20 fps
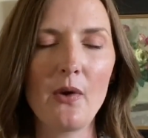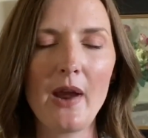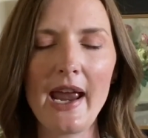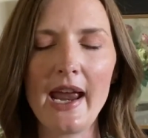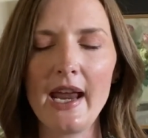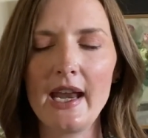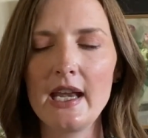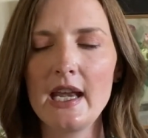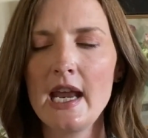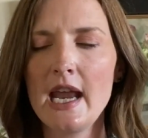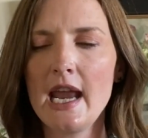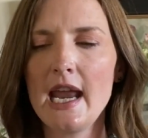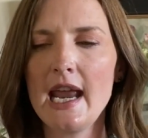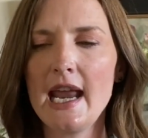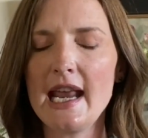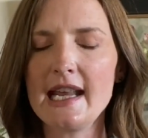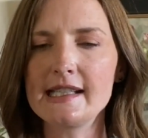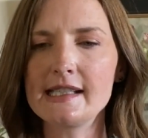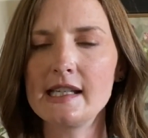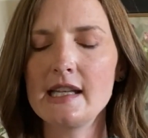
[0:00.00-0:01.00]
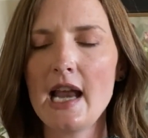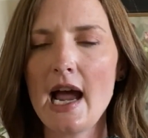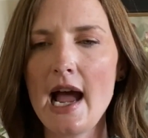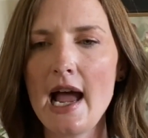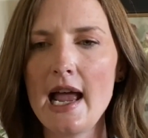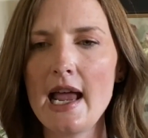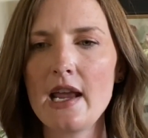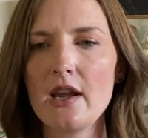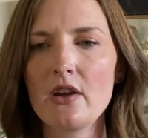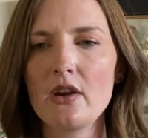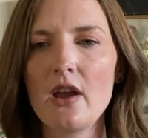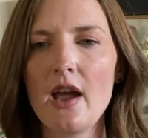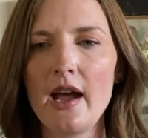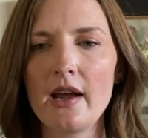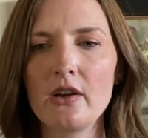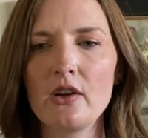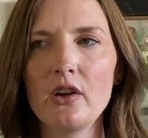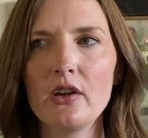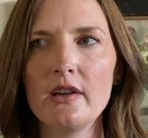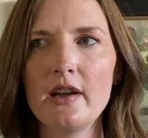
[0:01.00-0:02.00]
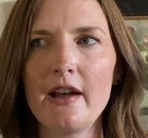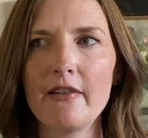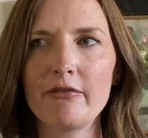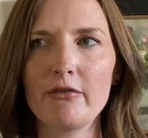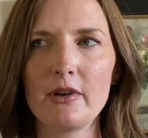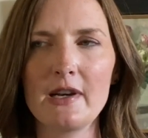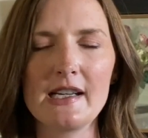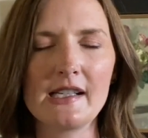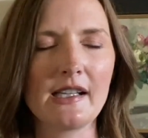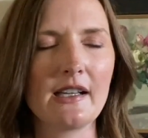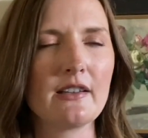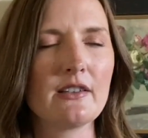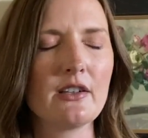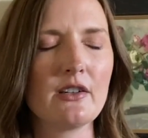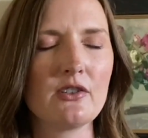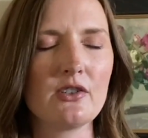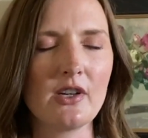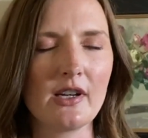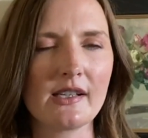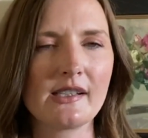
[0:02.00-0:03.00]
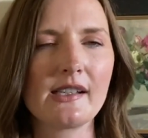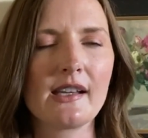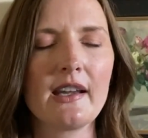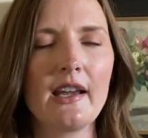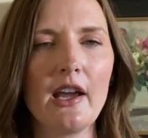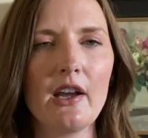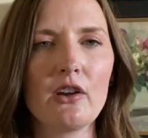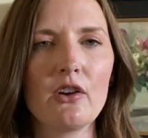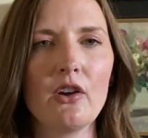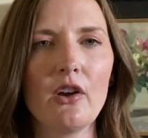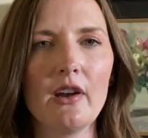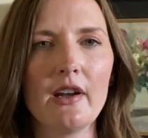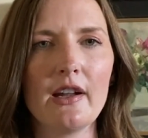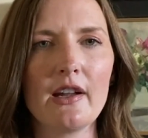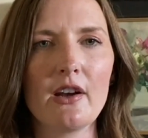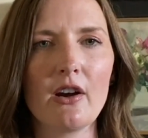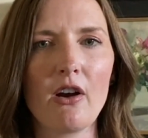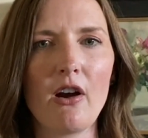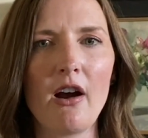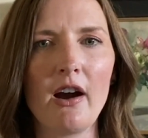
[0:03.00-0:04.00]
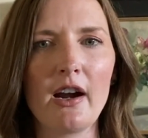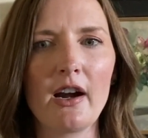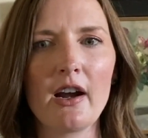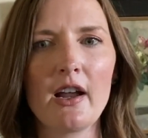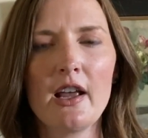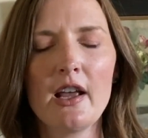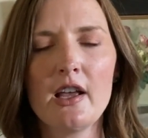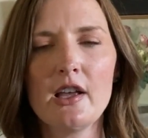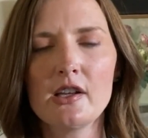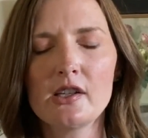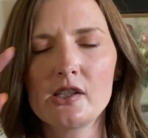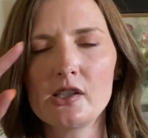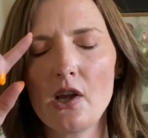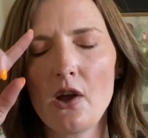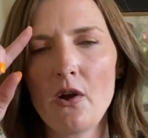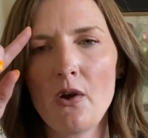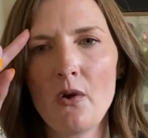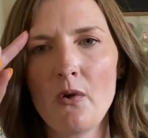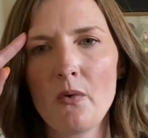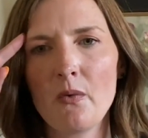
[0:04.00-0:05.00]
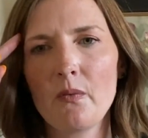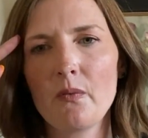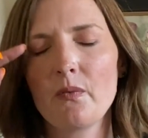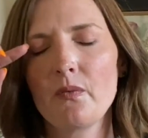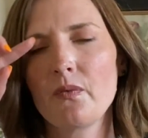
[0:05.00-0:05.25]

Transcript: And it's not a good enough reason to just get good at your art. So